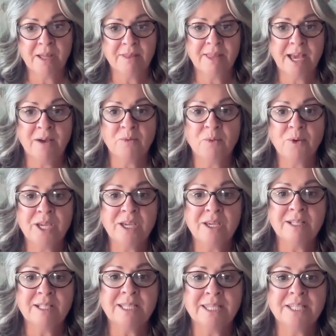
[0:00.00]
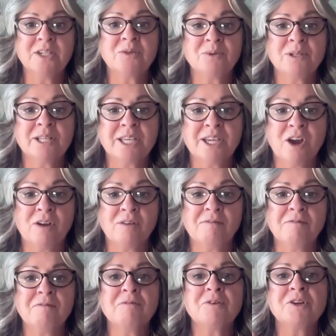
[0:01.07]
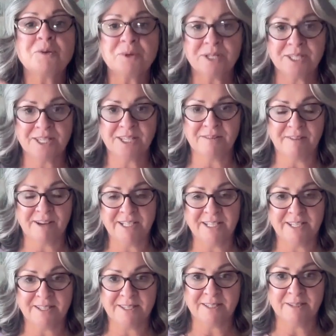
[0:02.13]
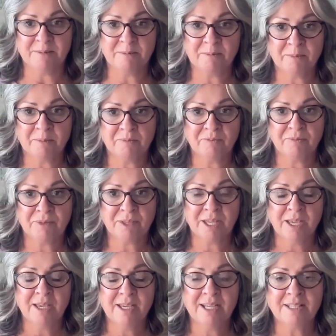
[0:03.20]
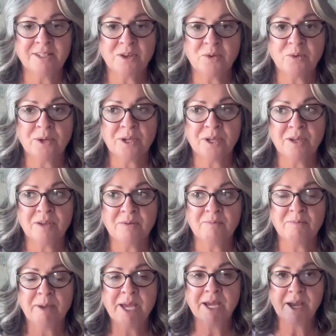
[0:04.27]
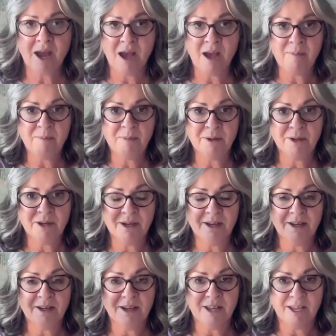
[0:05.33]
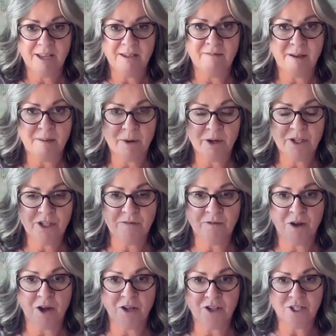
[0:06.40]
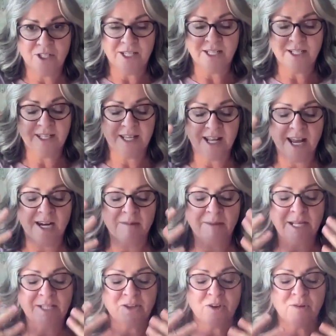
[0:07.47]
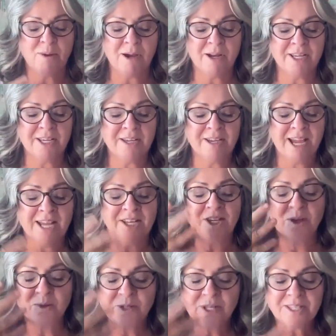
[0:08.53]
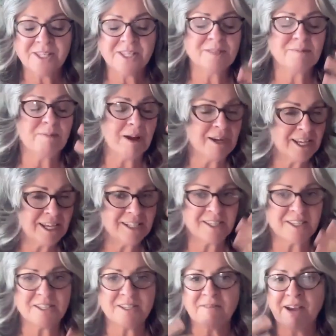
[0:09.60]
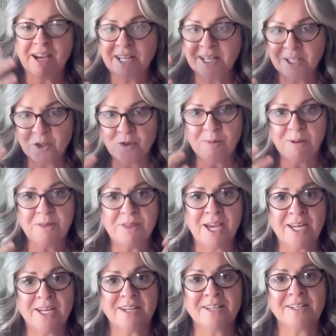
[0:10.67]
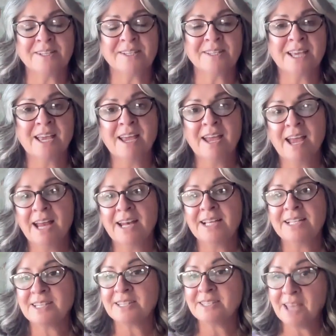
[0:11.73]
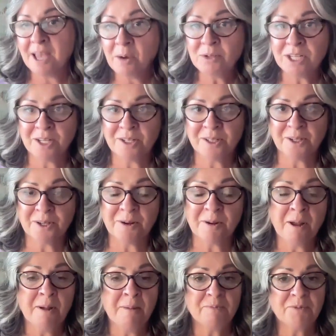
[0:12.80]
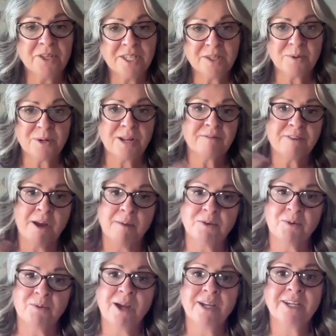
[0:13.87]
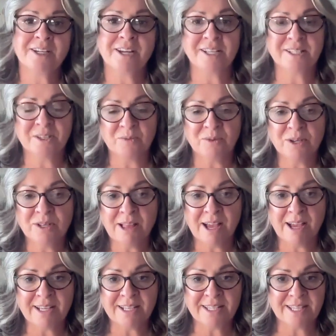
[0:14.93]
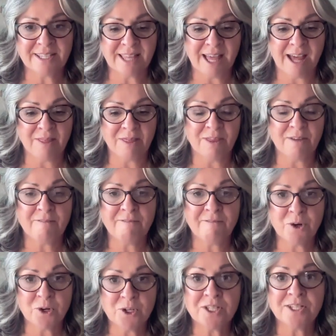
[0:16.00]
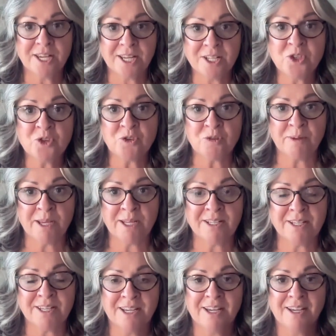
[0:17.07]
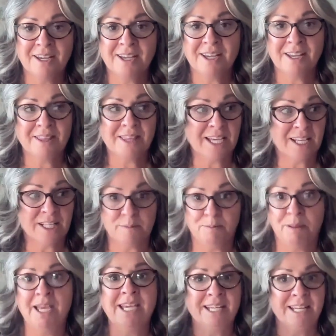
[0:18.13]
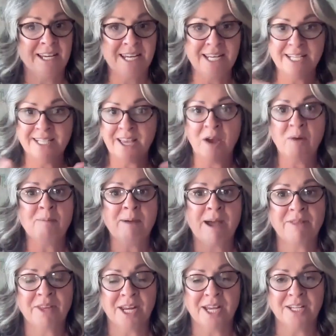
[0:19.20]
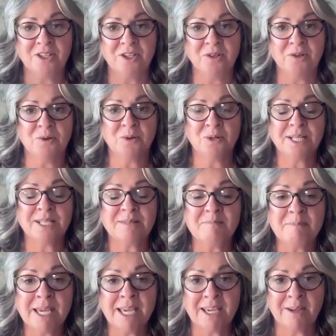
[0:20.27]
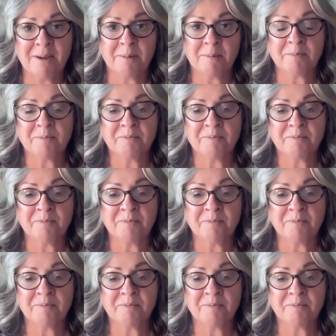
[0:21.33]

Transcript: that we literally are frequency devices. And so we pick up a vibration of consciousness that animates our body and uses this body as the divine instrument that it is. And as a sound healer, this is what I've come to recognize and realize, is that the first instrument that gets played in any sound bath that I do is me.